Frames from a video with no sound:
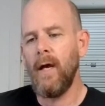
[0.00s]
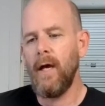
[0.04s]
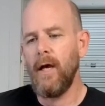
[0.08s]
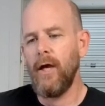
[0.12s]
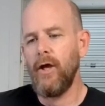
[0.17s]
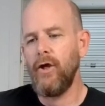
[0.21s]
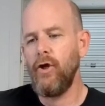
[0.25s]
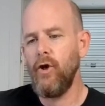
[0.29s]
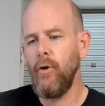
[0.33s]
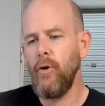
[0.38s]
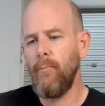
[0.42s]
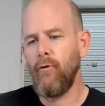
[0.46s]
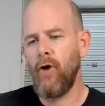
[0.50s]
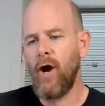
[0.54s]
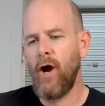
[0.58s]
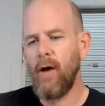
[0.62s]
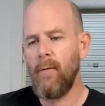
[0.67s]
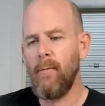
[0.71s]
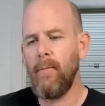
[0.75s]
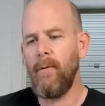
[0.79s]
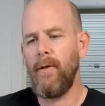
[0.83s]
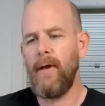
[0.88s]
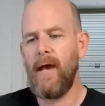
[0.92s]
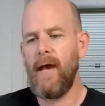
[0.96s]
you
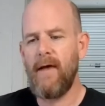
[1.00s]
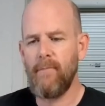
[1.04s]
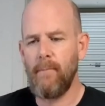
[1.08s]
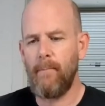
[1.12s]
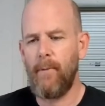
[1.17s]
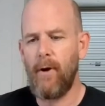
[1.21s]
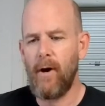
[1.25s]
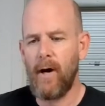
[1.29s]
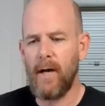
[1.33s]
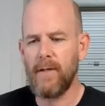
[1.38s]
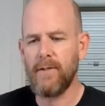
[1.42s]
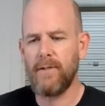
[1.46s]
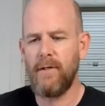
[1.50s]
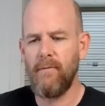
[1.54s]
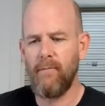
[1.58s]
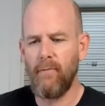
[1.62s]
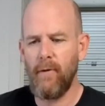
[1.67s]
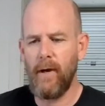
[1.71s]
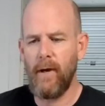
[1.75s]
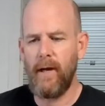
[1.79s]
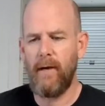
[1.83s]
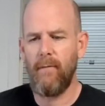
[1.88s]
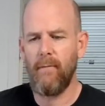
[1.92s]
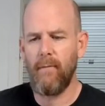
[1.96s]
probably have a positive
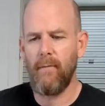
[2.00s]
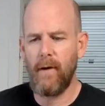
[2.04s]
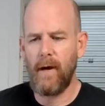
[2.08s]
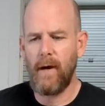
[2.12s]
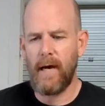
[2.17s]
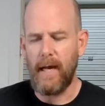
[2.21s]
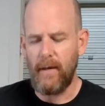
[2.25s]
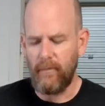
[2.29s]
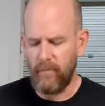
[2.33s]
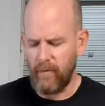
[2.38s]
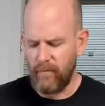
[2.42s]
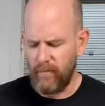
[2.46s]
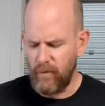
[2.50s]
rate of rise.